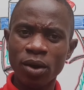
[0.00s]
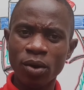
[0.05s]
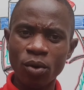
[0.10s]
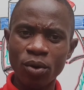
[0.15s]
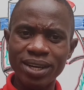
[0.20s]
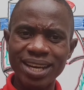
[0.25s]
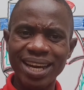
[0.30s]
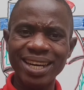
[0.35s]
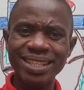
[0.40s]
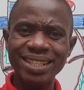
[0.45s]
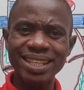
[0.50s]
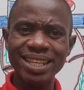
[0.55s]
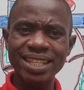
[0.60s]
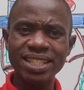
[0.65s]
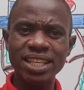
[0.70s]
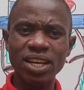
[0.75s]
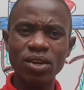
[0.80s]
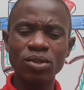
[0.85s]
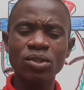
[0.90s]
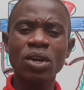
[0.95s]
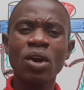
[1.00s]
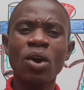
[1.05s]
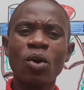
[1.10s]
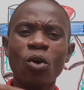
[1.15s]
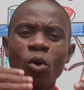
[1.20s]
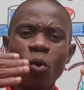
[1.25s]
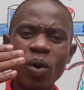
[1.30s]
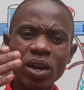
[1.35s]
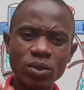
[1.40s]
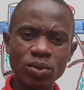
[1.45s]
conducting cells,
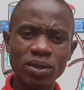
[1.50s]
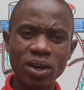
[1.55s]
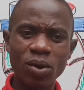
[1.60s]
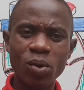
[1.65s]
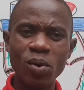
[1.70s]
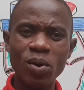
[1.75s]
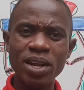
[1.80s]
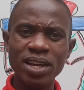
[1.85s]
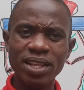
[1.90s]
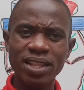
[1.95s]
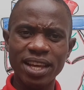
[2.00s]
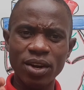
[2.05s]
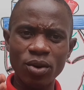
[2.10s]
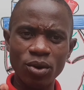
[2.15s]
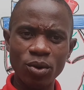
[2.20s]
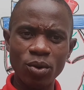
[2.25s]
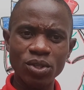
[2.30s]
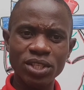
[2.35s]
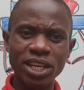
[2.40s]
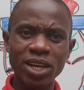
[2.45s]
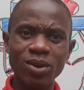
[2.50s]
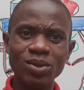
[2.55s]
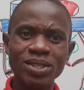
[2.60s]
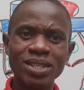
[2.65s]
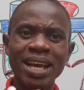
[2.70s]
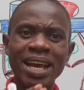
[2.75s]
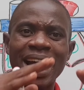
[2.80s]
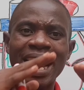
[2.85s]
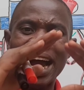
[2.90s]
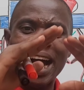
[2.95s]
or what we are calling the nodal cells,
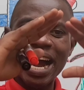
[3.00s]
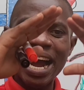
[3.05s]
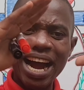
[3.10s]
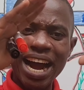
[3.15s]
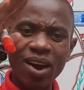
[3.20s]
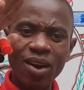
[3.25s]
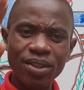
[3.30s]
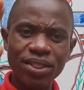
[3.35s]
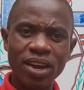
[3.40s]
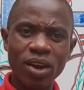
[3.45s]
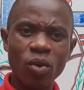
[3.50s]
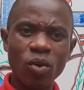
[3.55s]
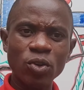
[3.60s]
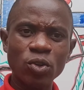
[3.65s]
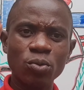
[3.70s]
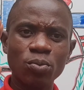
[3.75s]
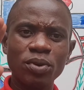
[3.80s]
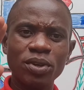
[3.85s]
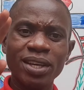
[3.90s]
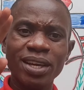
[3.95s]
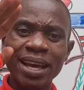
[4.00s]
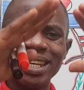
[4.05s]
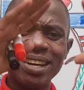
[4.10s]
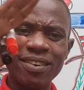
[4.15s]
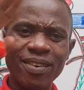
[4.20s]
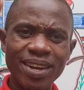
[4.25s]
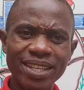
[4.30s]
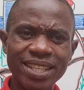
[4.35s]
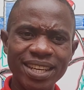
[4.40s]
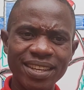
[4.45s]
how they are going to be
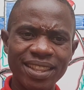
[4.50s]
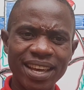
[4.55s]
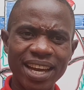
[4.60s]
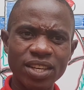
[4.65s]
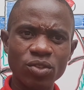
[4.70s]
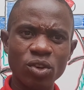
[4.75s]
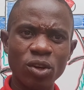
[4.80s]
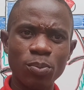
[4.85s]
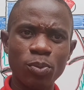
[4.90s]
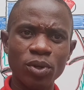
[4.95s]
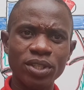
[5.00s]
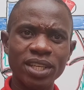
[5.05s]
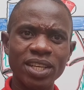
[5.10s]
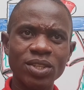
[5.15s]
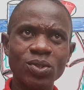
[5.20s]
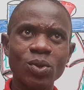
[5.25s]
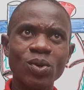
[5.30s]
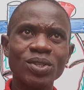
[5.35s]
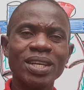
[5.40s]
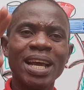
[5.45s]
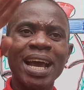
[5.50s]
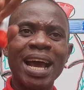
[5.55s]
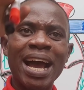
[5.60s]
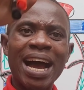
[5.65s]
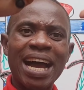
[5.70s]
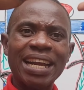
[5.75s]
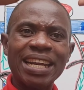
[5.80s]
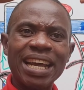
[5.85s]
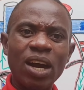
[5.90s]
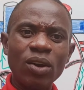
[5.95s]
generating the action potentials,
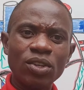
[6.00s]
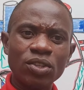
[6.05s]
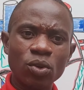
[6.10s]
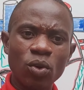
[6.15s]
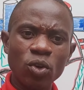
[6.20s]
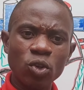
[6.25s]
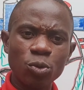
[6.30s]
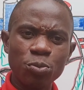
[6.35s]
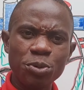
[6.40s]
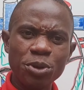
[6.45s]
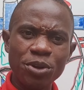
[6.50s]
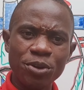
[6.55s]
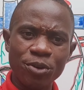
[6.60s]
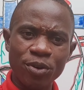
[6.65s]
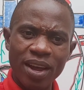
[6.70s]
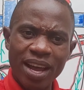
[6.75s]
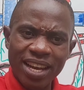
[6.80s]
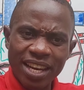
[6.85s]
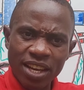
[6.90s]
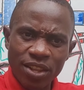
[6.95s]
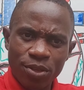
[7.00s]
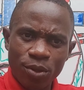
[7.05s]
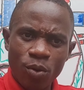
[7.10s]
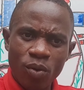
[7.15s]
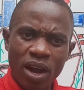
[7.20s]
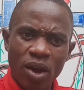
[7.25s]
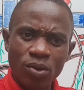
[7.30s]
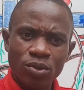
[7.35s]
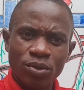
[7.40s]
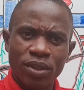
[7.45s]
and how it's going to be running
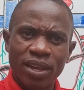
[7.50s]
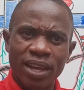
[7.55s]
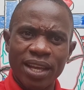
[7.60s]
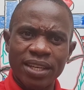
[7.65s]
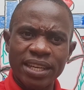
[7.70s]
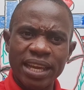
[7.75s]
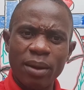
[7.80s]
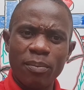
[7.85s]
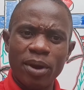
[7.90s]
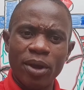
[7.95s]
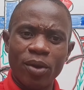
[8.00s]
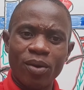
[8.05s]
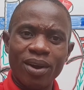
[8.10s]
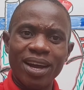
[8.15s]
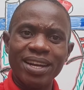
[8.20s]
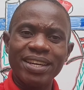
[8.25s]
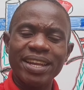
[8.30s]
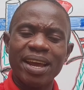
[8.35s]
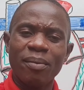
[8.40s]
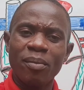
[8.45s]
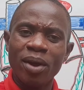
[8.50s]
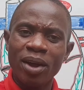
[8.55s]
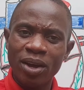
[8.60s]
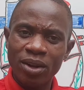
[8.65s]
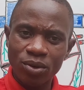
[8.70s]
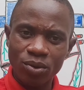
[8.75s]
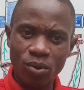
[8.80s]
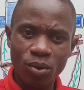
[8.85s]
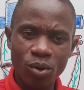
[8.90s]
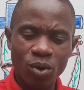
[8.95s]
throughout the entire myocardium
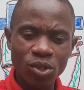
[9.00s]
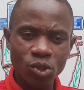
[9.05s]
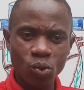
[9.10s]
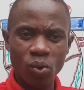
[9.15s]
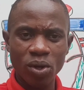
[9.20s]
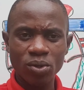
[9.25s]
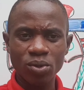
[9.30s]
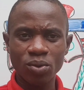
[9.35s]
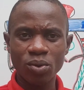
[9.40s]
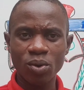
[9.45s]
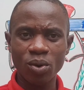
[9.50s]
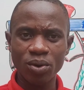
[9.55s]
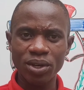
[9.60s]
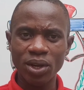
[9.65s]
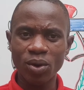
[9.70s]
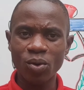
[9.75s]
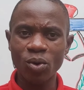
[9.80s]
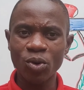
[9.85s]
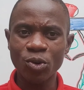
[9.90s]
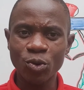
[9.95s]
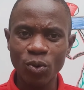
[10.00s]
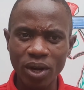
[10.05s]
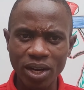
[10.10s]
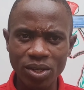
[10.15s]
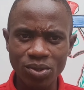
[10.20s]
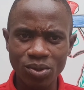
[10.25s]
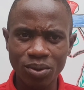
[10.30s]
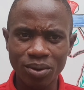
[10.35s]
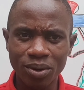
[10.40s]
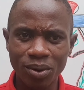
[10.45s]
to cause what we call the
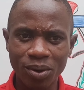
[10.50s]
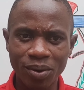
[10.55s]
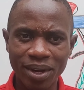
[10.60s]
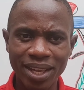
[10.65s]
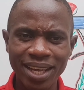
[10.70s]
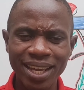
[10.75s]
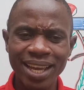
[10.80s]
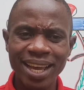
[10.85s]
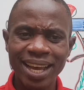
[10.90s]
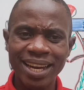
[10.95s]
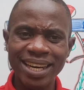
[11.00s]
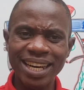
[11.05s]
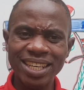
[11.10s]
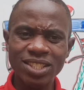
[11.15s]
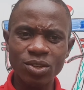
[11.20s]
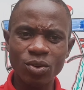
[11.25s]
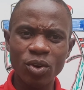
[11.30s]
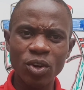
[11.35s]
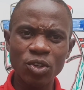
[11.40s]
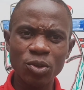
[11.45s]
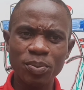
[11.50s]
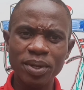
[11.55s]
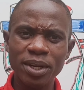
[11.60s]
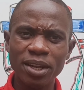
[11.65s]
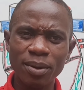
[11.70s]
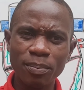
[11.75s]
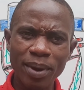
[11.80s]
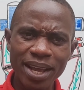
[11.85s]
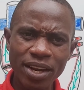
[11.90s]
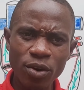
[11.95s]
contraction. Okay, that's going to be
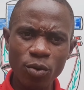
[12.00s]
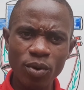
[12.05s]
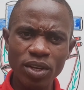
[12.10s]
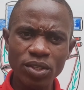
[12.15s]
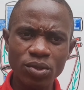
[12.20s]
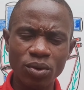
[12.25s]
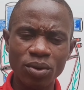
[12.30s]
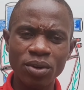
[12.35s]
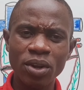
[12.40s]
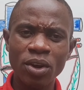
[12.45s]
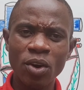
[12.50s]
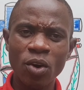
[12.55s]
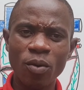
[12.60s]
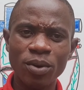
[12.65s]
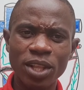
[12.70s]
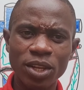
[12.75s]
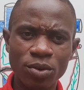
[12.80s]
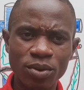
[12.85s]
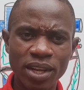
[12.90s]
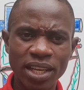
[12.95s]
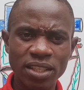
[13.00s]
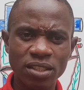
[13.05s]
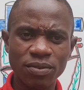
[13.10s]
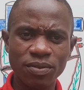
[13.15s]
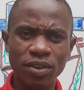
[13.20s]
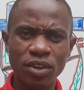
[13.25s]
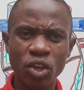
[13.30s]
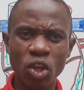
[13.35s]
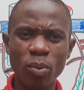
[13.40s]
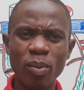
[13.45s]
the main reason for today's
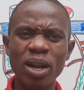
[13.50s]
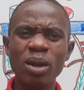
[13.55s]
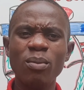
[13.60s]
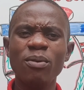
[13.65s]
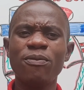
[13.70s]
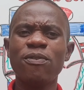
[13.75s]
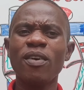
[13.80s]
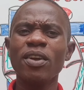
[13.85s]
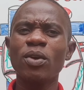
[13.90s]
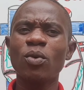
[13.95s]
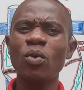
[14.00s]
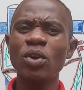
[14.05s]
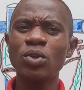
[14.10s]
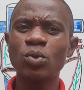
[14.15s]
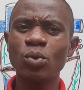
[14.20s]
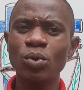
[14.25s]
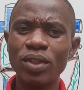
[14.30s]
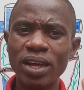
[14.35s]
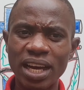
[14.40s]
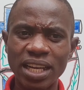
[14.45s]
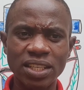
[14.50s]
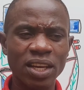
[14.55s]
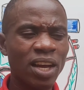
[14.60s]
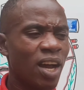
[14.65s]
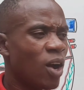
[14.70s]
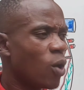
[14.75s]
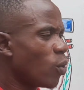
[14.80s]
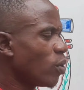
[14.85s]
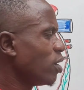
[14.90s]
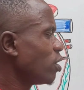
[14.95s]
video. But before you go into that,
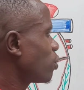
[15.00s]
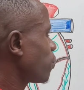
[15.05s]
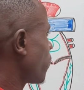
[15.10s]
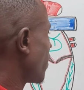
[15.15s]
we need to